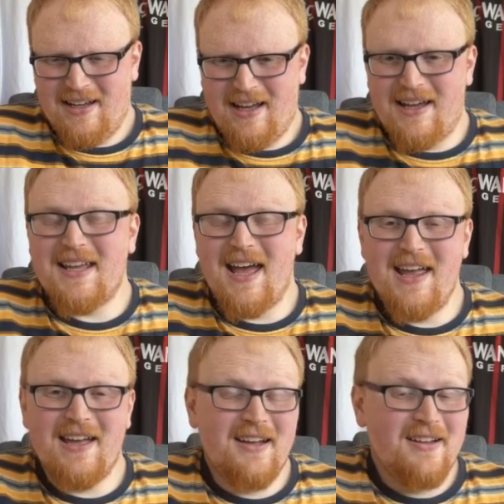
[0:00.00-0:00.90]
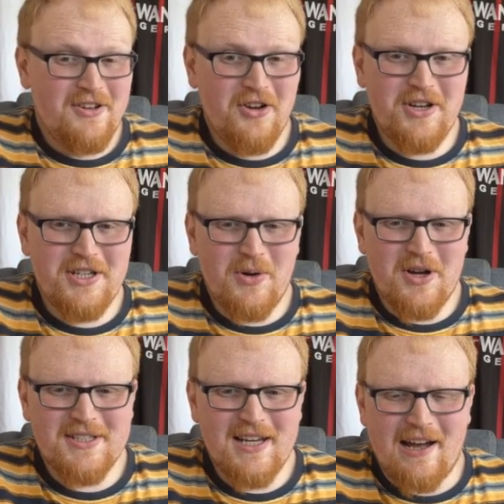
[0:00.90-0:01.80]
De Gea, according to
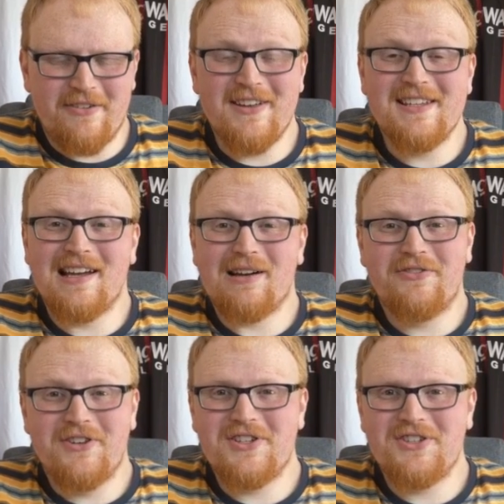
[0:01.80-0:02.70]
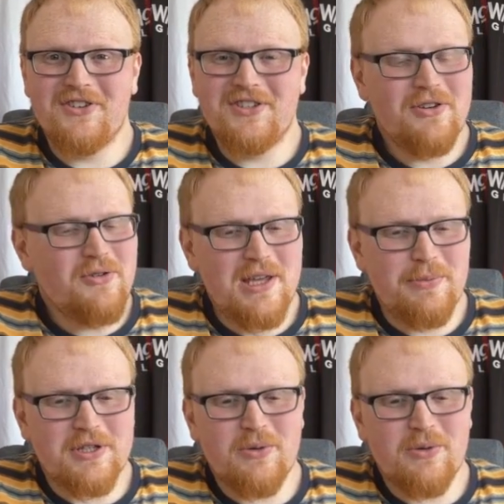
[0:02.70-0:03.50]
our staff, is our first choice goalkeeper.